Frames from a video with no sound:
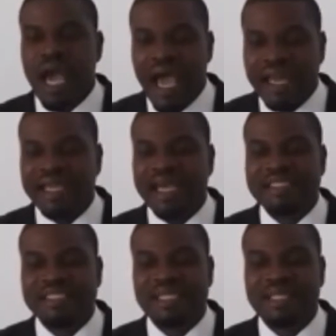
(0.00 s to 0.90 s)
And he
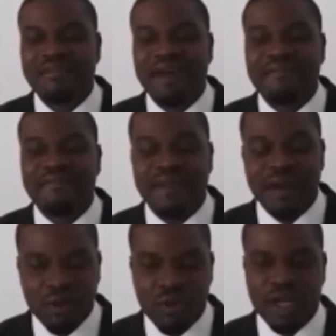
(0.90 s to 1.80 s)
has delivered
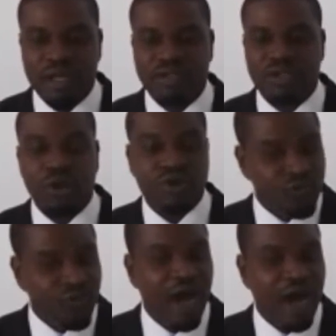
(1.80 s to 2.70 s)
very well
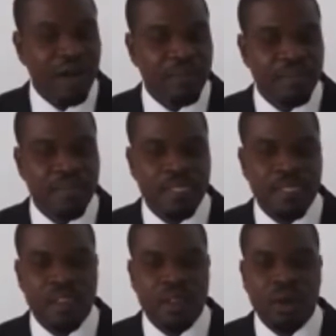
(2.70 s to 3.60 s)
thus far
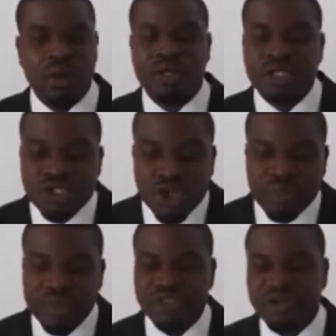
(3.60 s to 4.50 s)
on his
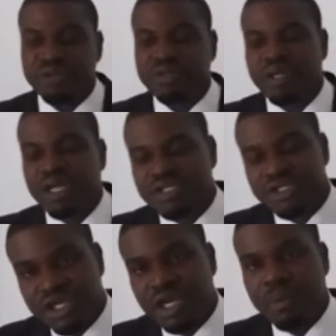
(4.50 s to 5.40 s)
job description as the
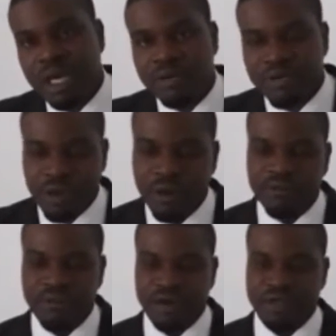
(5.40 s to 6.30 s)
chairman of the
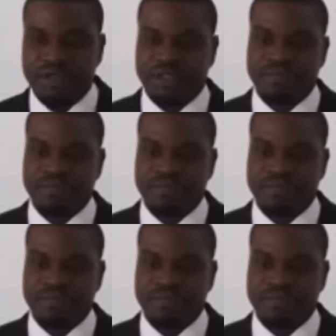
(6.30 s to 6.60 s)
conference.